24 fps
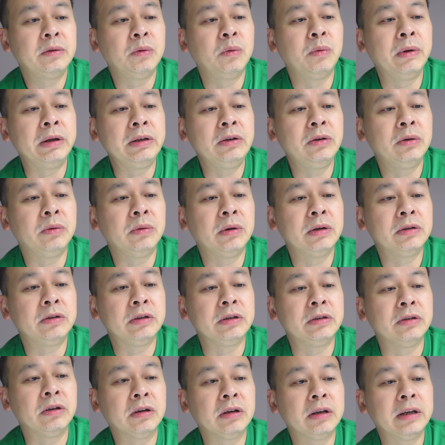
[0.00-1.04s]
When your watch
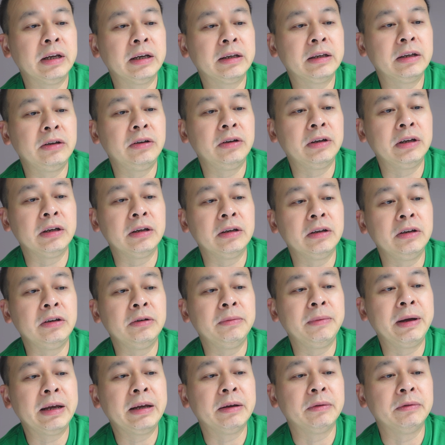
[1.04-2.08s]
is not connected, you can continue
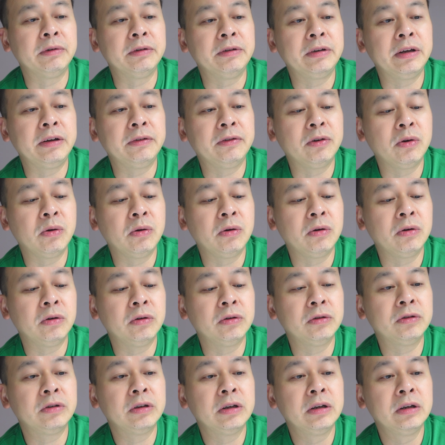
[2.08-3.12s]
make and receive
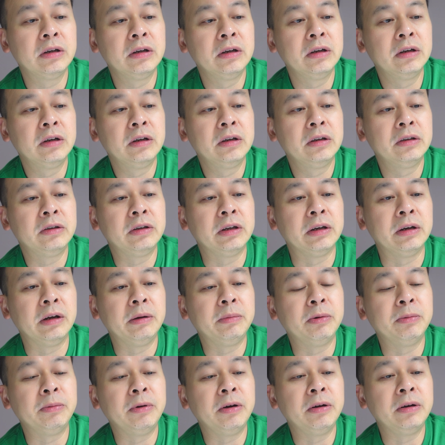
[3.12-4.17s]
calls. To
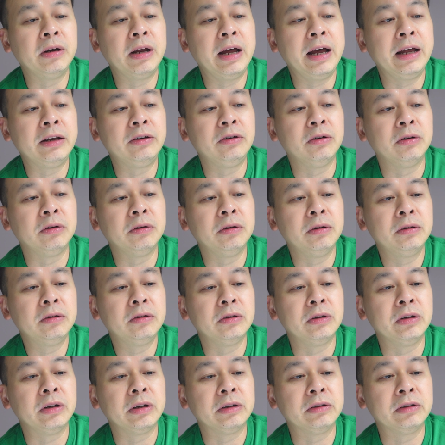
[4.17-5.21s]
enable mode, add your
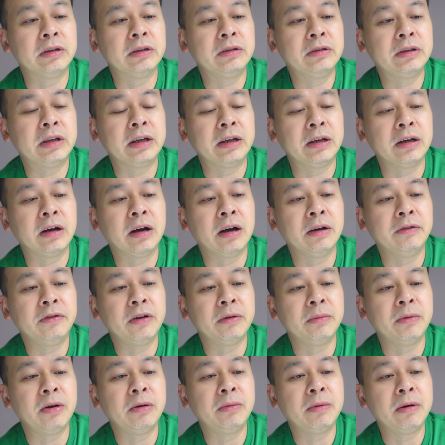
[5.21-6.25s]
to your existing
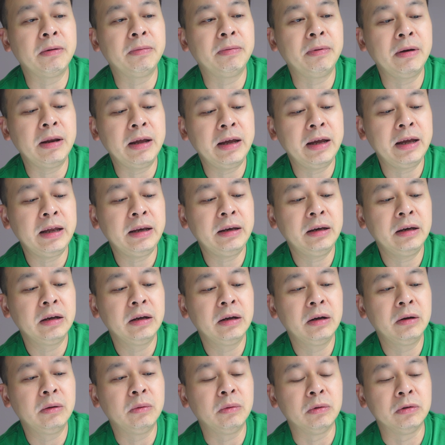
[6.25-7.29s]
iPhone mobile plan.
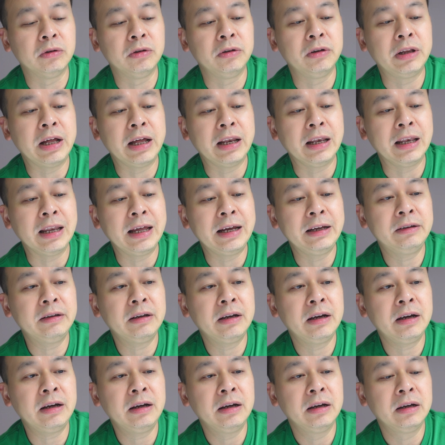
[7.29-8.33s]
We'll do that
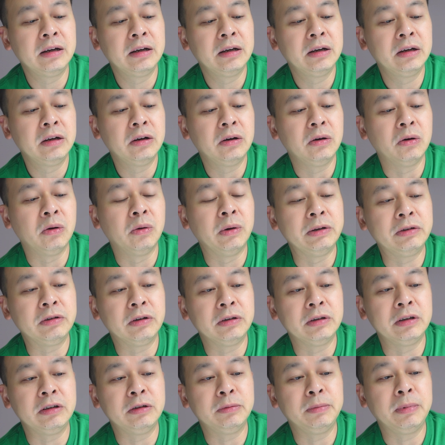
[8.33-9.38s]
later. Always
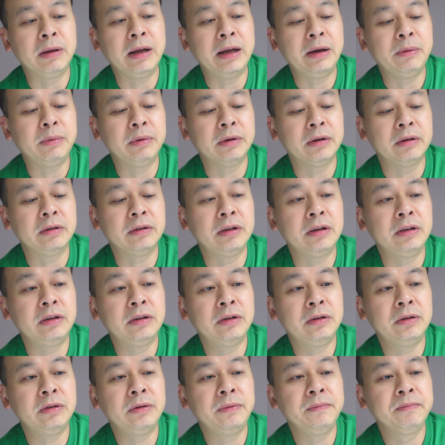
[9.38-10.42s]
on display will
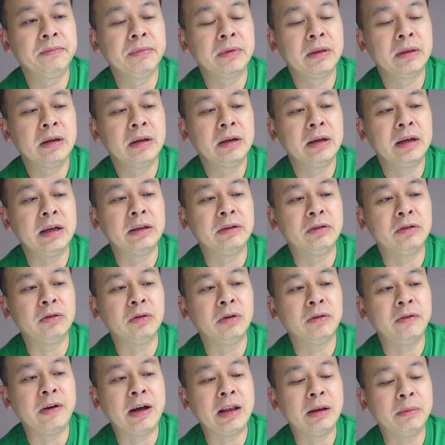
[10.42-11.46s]
continue.
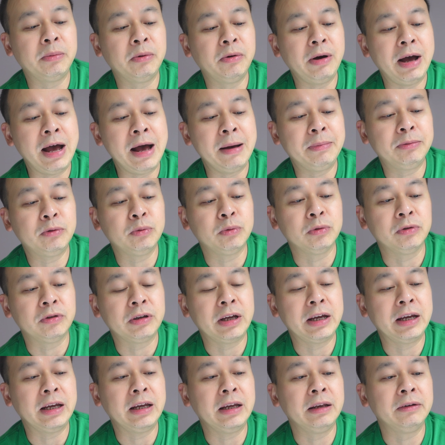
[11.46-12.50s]
Install available apps will
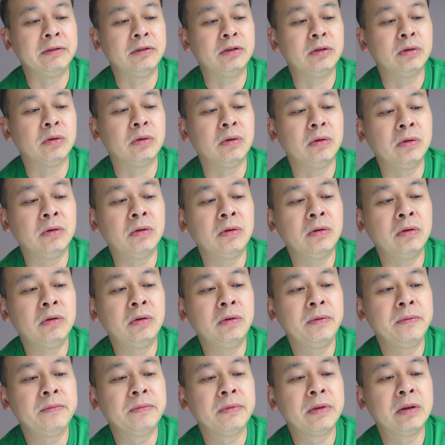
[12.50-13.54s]
say install
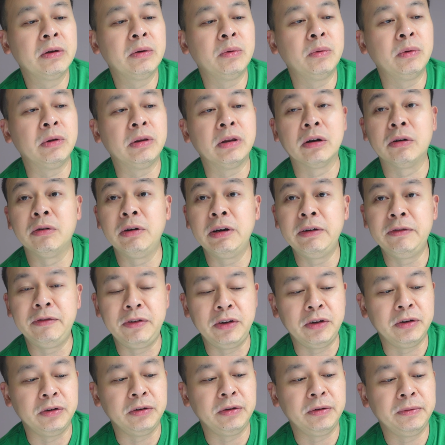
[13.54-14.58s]
all with a grid
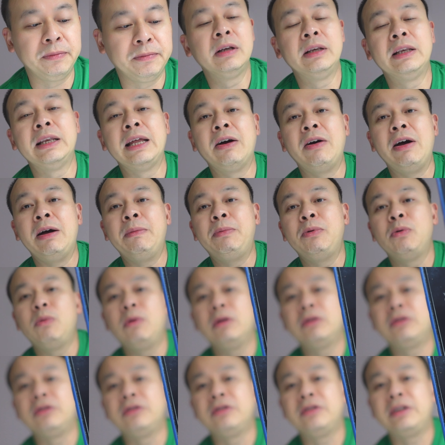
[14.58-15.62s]
view. Now Apple
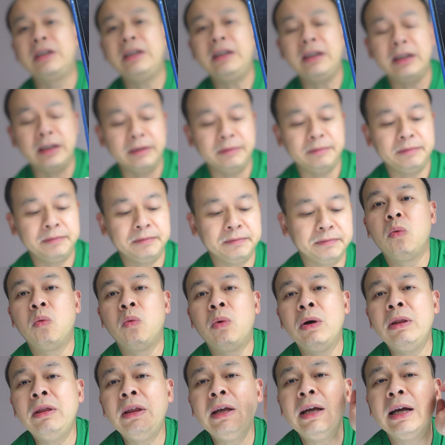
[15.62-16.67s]
Watch is syncing.
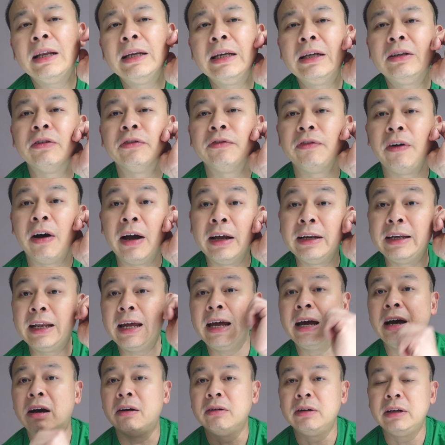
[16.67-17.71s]
One thing I need to find
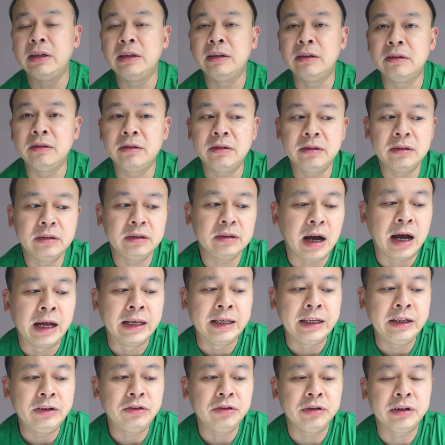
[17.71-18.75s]
out is I
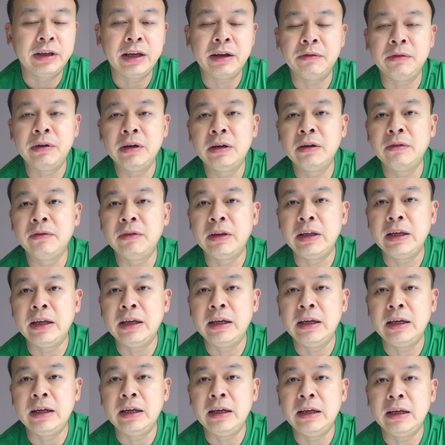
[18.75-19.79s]
need to get rid of
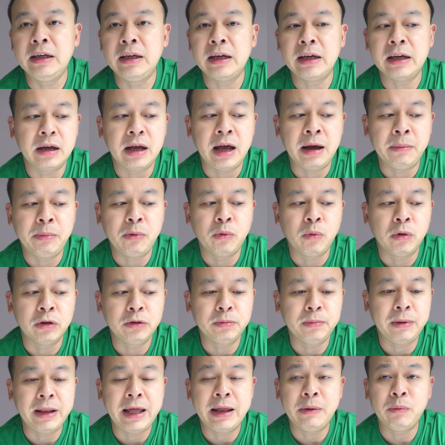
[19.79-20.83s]
the Apple Watch
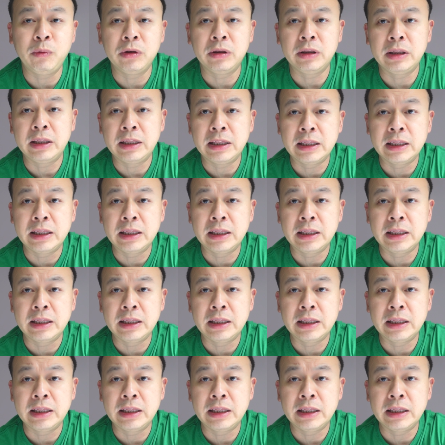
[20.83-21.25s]
plan with